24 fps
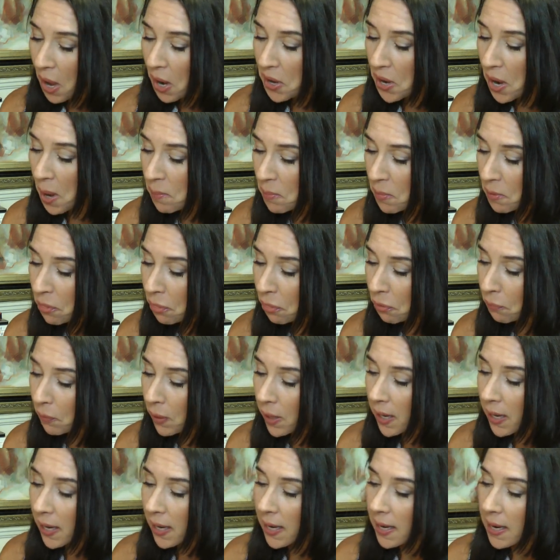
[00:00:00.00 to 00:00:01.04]
Number
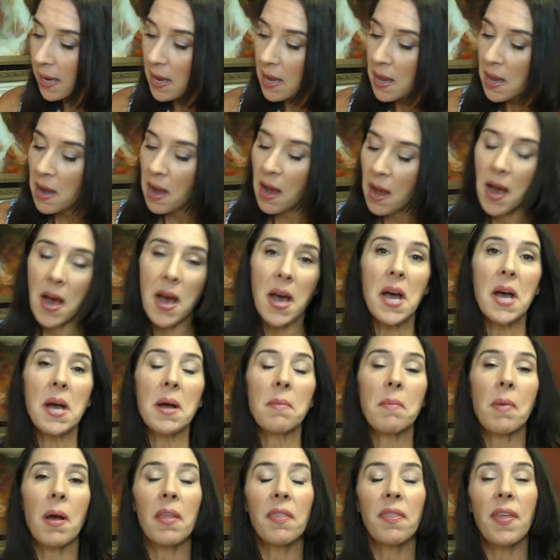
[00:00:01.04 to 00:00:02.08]
three,
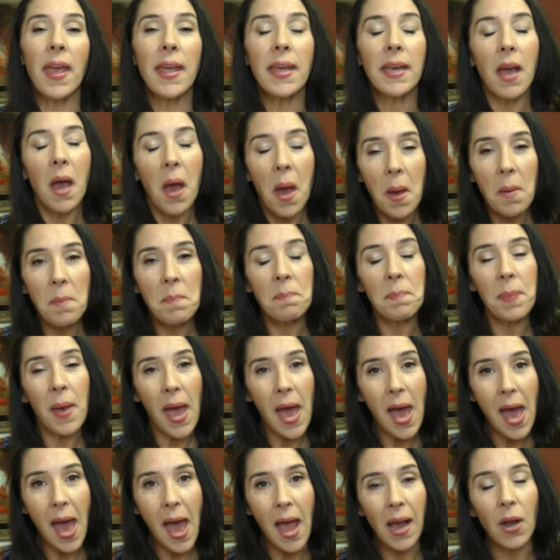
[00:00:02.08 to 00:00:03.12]
um, they come
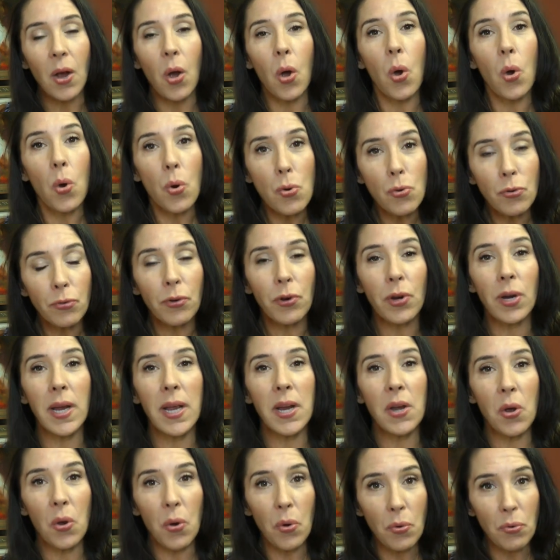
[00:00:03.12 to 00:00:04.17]
back over
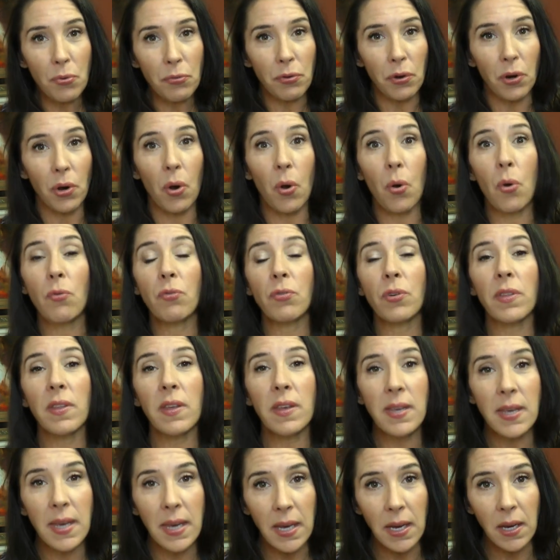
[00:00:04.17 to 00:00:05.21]
and over over the
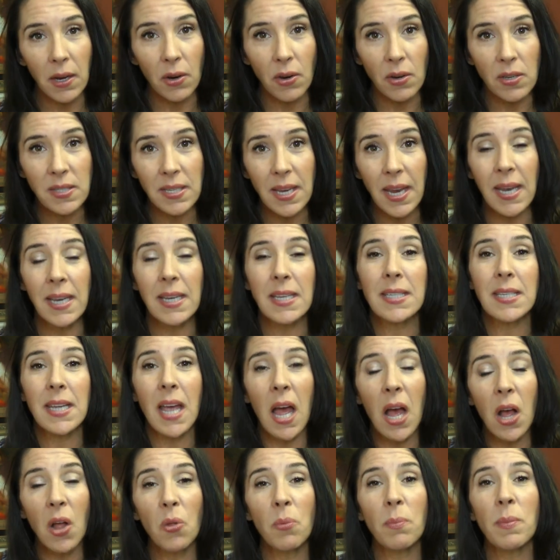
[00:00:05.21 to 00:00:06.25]
years and
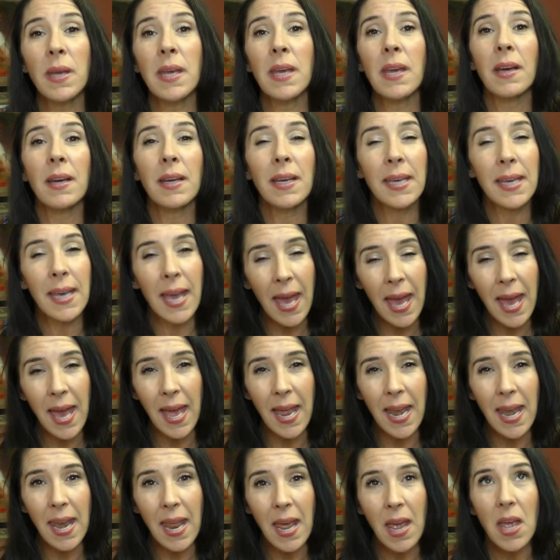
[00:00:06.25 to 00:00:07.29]
tell me
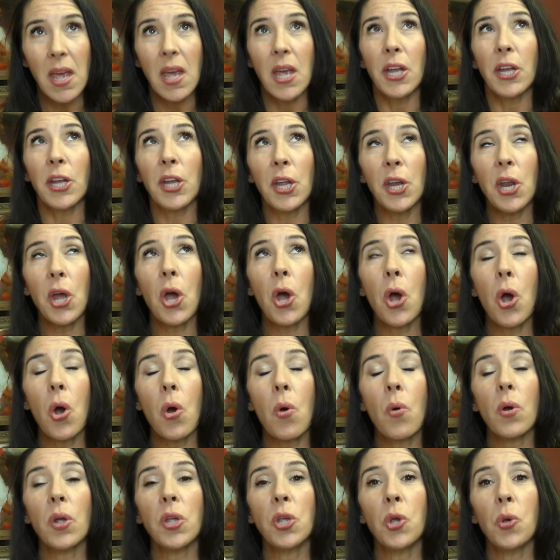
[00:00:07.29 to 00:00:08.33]
again, you
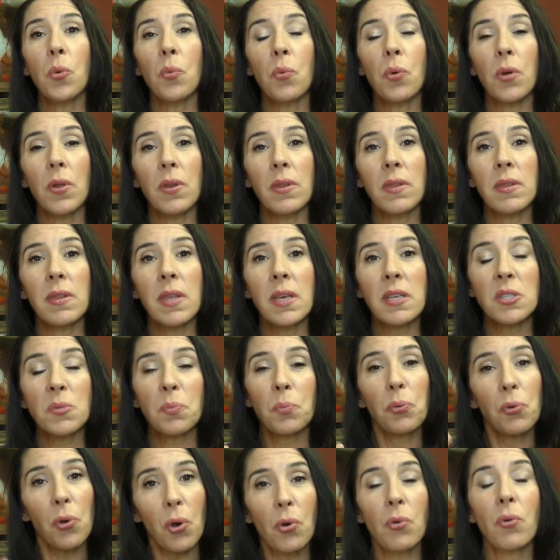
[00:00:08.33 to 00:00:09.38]
know, you this
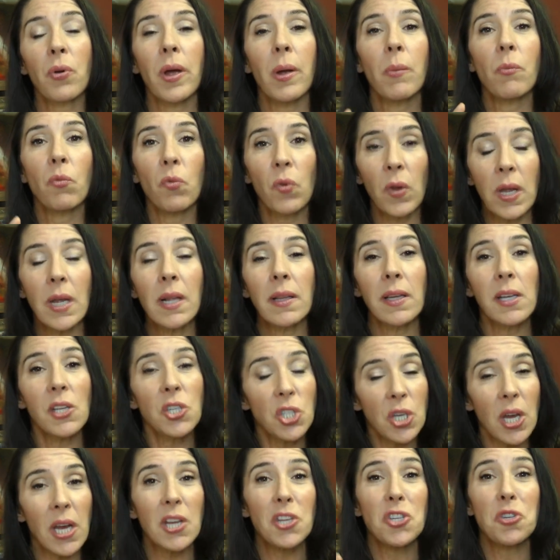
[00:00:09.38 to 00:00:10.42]
program really
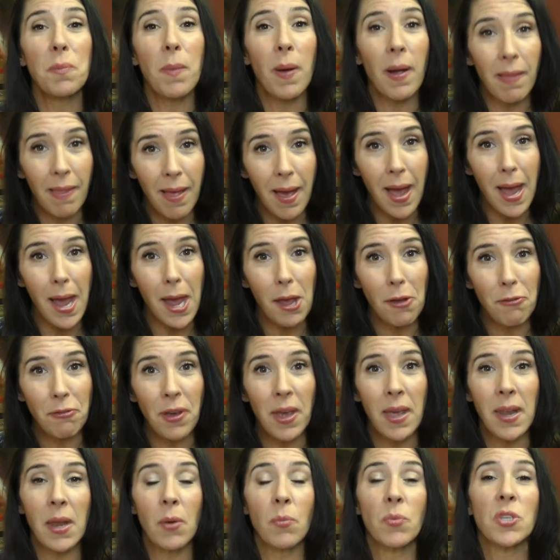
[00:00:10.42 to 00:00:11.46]
changed my life
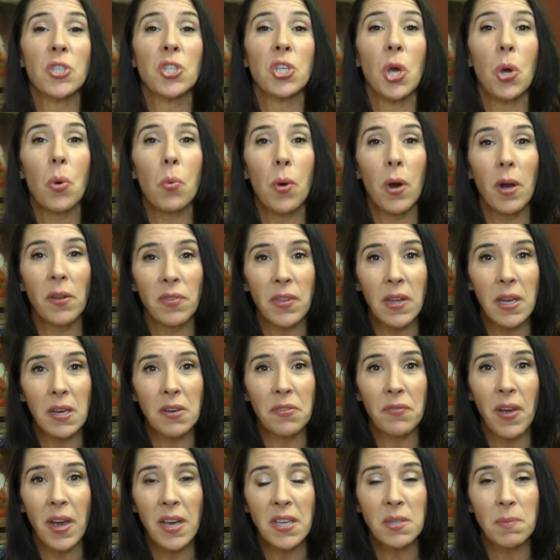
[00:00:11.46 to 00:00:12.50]
and it was so worth the
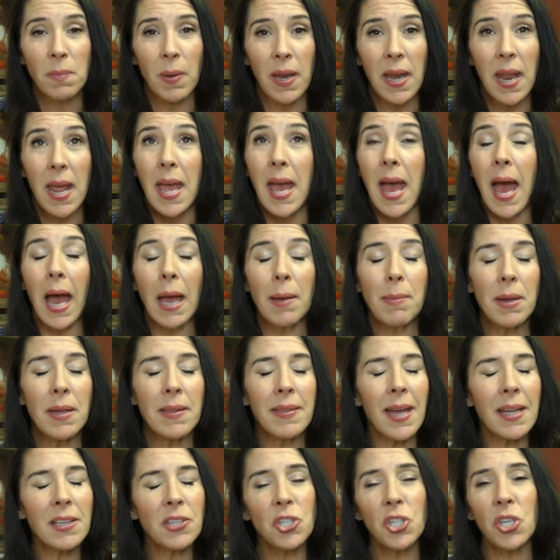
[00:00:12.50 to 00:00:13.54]
investment. I mean,
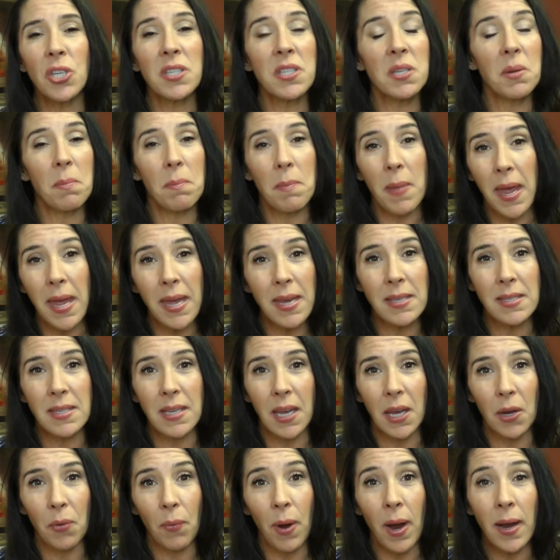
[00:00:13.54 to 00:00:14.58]
that's just
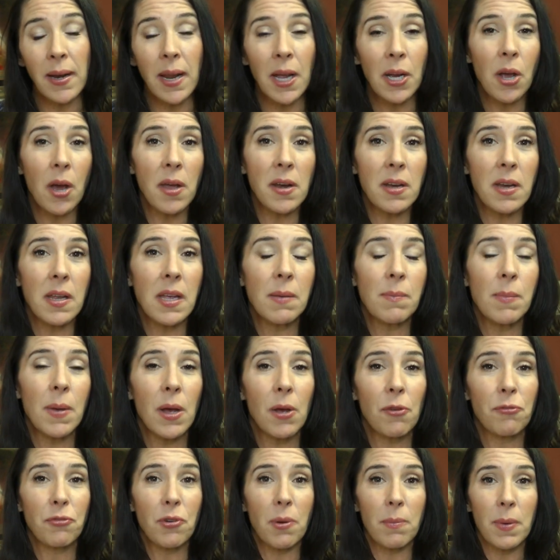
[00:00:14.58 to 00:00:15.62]
amazing, right? I got an
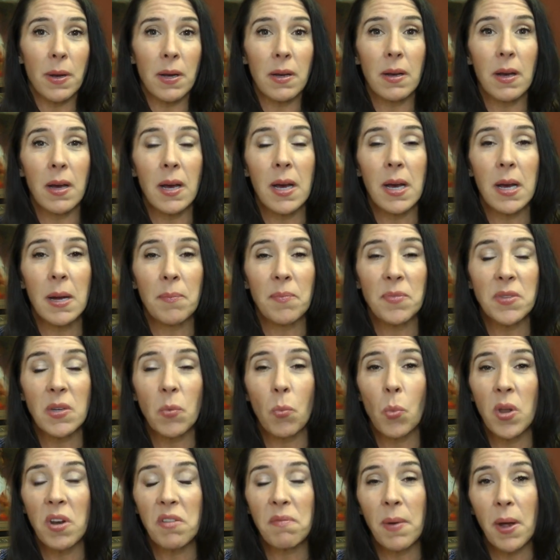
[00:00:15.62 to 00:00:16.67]
email from a, uh, um,
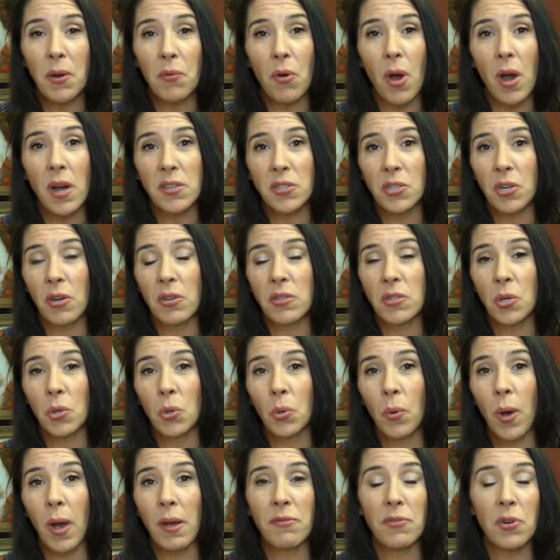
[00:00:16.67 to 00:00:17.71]
one of my rock stars
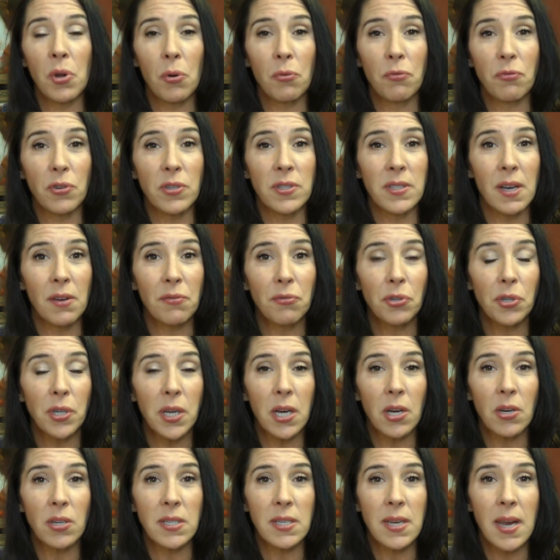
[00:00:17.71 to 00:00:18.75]
who I've known for several
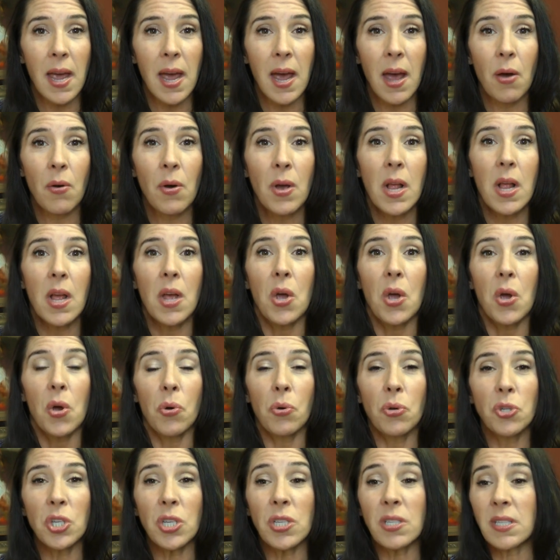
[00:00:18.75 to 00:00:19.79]
years now,
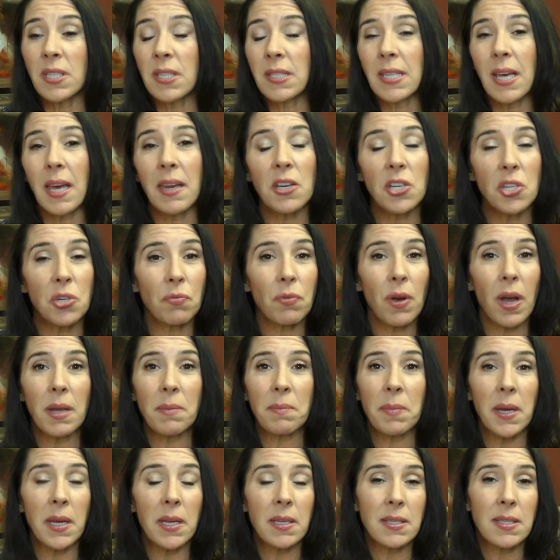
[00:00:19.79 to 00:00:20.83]
who just decided to
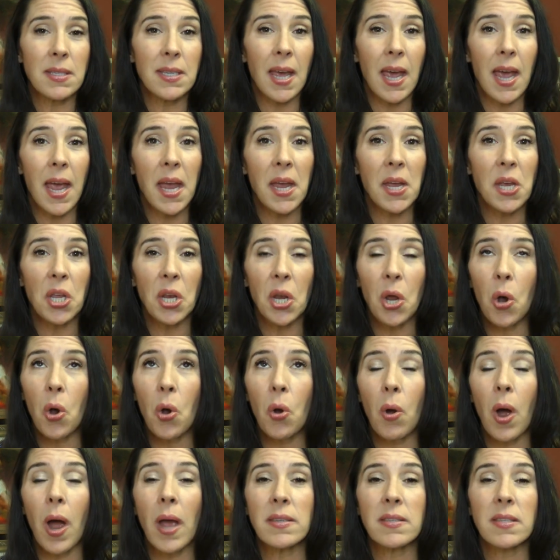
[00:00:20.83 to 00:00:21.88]
write me and say, you
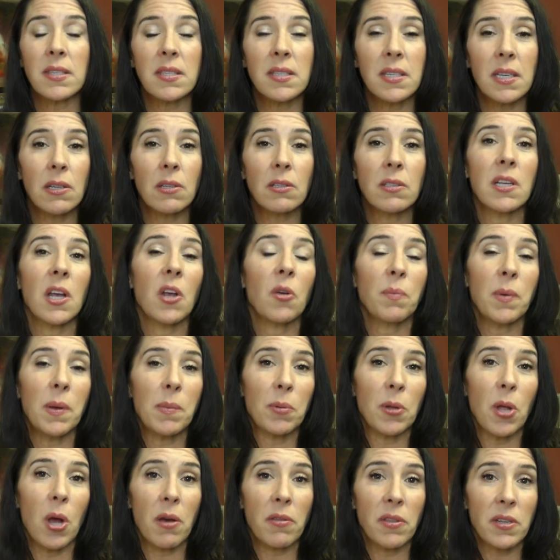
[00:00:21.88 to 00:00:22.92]
know, I still tell
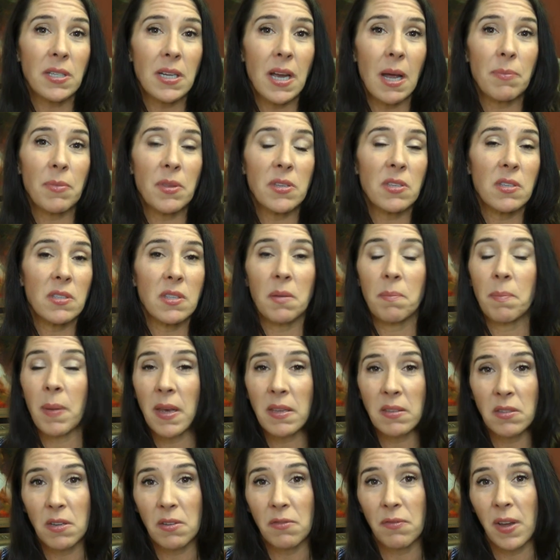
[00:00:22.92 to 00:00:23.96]
people all the time this is the
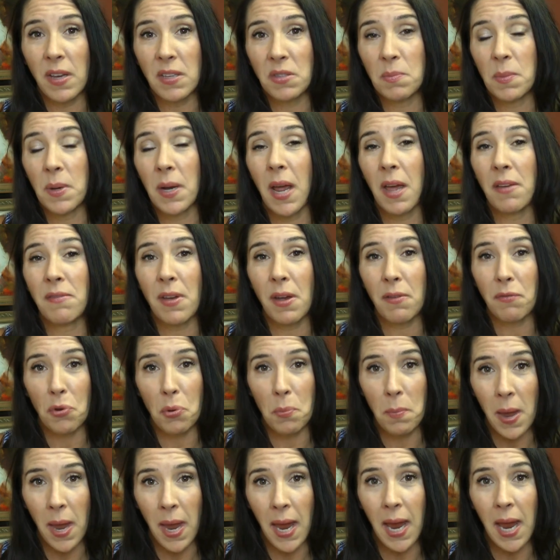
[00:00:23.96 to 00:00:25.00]
best investment I've ever
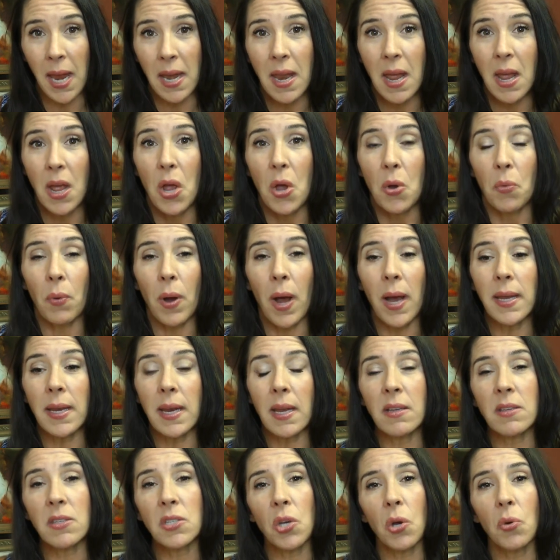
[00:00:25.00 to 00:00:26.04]
made, right?
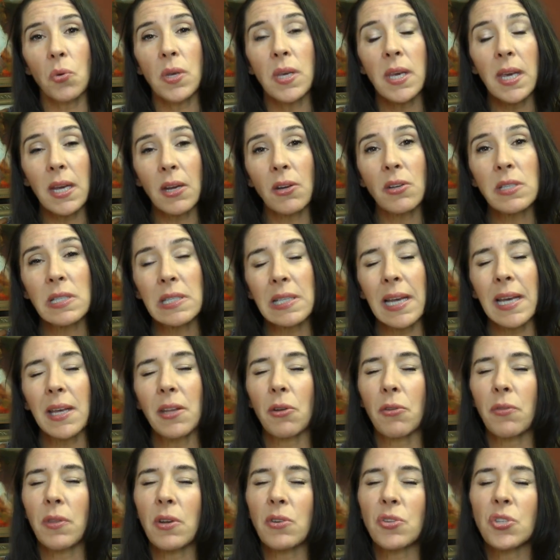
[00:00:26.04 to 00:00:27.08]
And so years
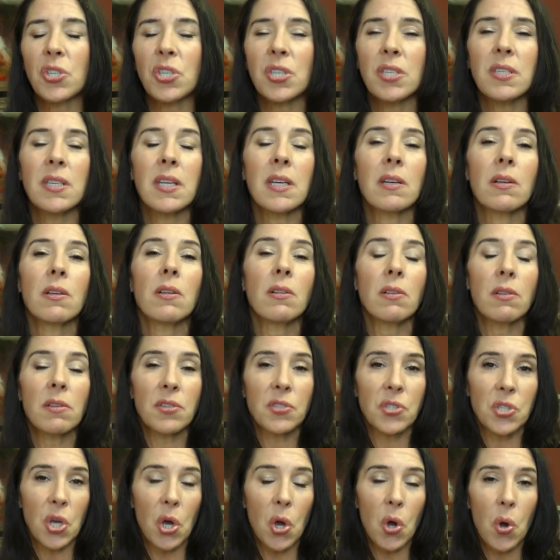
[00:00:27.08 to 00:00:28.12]
later, they're still
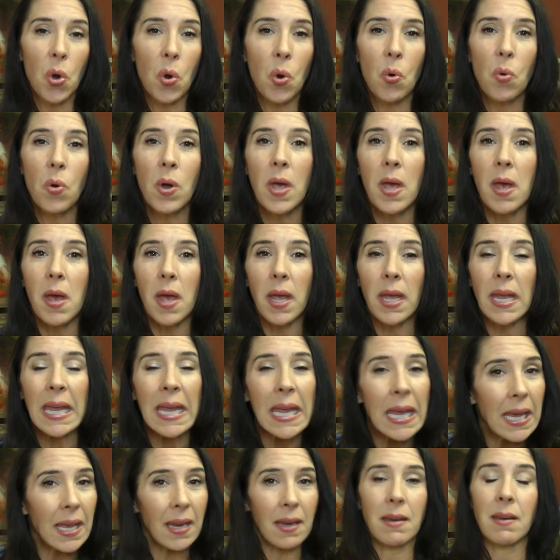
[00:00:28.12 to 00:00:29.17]
so
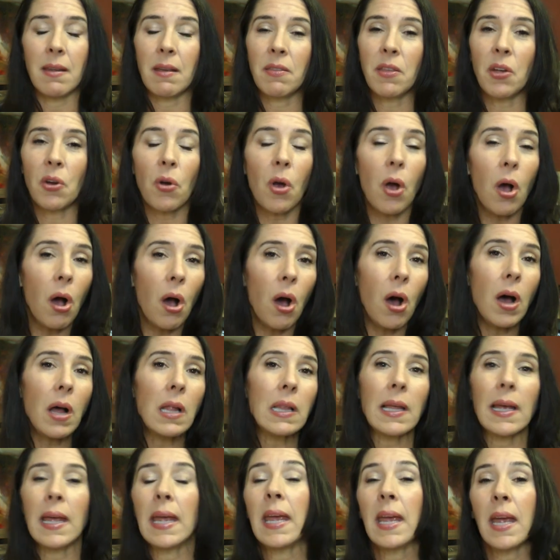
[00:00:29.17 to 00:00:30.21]
in. They're
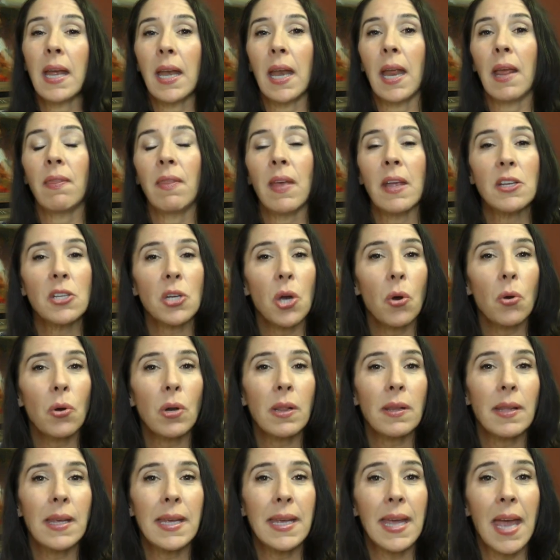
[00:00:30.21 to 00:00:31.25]
all in and they
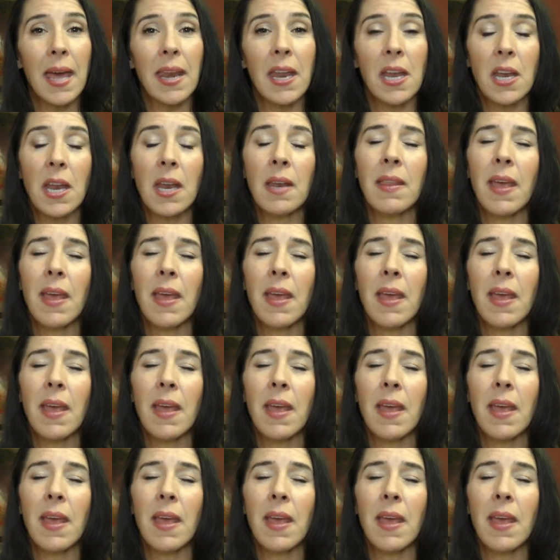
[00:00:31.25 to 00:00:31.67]
totally get it.